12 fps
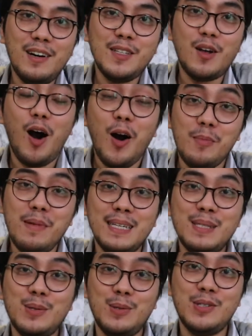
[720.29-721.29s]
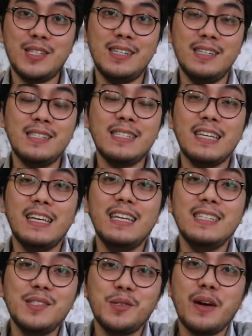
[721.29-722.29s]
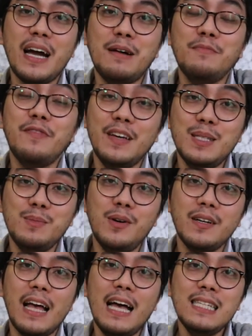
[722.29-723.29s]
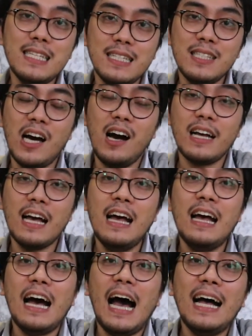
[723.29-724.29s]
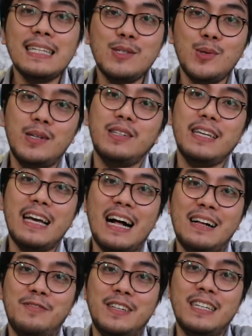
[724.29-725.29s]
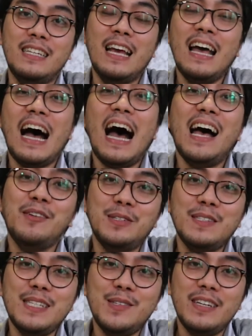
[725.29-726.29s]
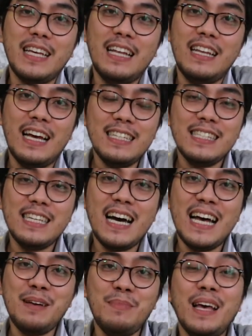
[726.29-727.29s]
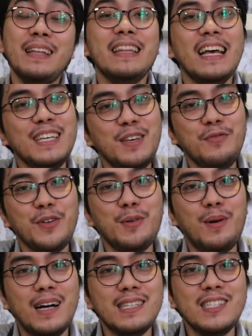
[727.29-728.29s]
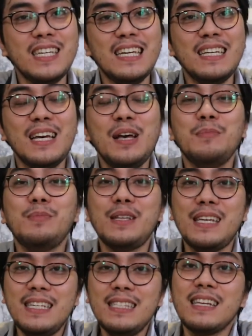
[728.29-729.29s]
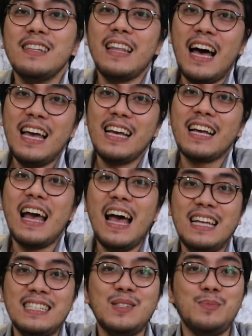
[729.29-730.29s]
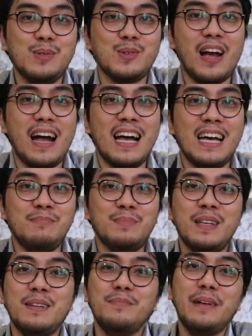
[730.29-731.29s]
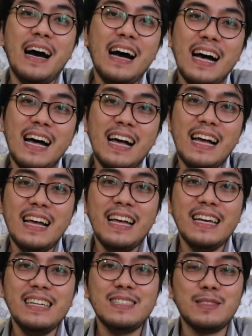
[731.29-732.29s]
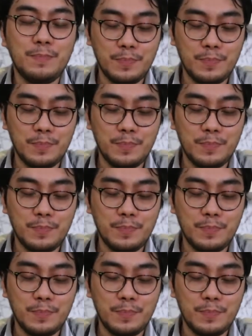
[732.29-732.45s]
on all my socials, Instagram, Facebook, and TikTok at totallyalvin. I will see you again next time. Thank you for watching. Please like and subscribe. Bye!